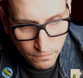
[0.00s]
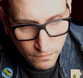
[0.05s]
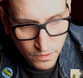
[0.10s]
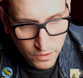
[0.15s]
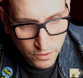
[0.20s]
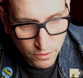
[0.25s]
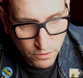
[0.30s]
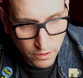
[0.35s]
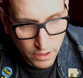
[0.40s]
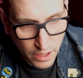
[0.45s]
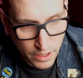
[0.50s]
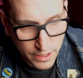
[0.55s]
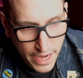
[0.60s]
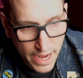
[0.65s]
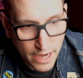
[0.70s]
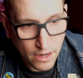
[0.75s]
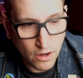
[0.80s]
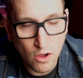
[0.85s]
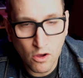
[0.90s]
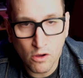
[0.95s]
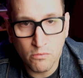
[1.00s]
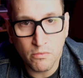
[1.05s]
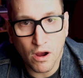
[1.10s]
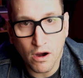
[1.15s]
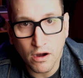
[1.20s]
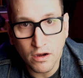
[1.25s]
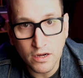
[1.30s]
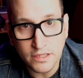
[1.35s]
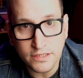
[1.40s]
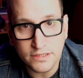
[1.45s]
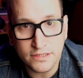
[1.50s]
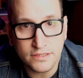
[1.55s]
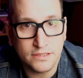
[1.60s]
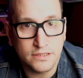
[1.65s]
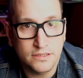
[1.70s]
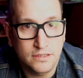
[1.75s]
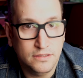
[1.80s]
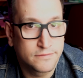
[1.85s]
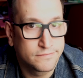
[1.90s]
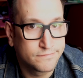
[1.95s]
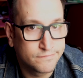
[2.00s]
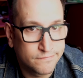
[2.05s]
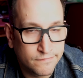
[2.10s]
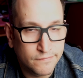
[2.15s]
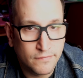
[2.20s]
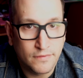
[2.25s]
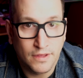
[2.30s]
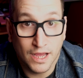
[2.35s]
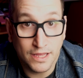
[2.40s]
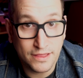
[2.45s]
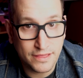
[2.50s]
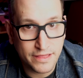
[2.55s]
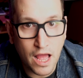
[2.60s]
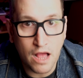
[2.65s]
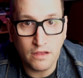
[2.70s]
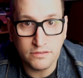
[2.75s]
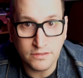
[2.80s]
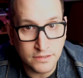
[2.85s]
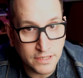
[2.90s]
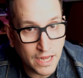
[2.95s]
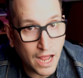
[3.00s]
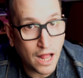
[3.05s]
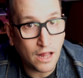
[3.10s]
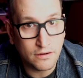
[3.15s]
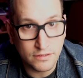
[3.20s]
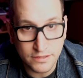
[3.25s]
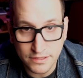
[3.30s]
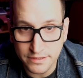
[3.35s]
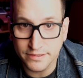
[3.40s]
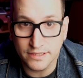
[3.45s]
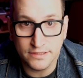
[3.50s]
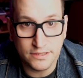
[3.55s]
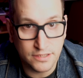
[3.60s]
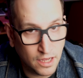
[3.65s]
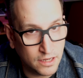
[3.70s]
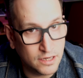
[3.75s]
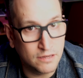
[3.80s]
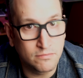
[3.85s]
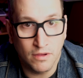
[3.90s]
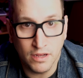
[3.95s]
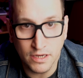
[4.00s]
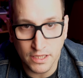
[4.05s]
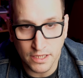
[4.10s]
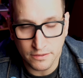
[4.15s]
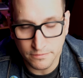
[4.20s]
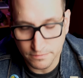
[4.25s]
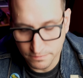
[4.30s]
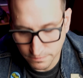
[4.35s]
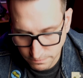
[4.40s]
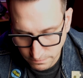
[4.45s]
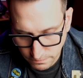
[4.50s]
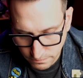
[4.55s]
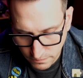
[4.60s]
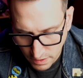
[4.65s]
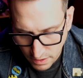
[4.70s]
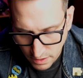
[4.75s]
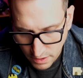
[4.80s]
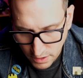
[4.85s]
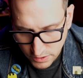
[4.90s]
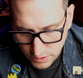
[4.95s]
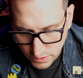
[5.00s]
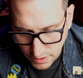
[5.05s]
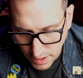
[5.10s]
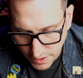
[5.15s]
you're an at-home artist, $1,000 is a ton of money. So